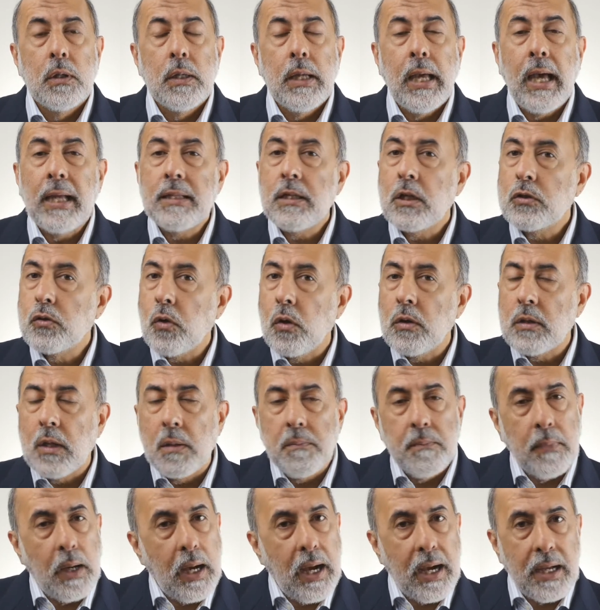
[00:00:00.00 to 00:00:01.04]
And he told
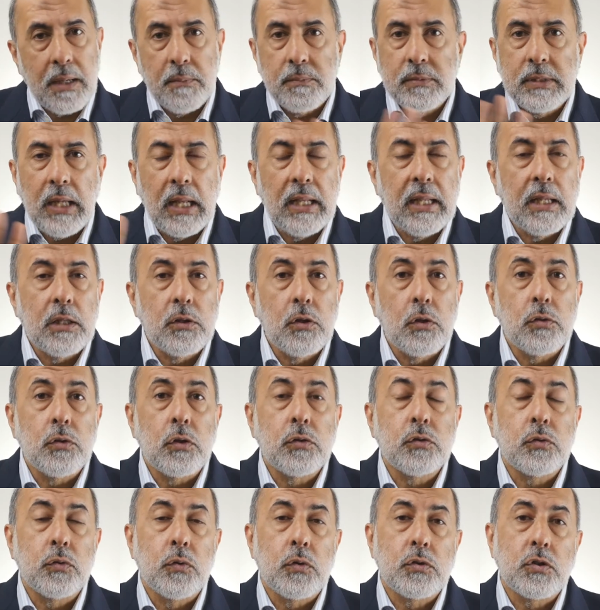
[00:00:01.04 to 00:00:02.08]
him, "I am telling you the
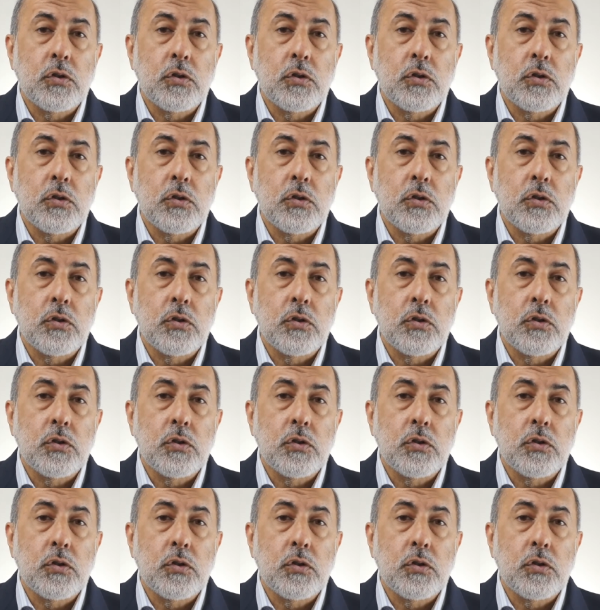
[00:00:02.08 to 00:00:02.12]
truth."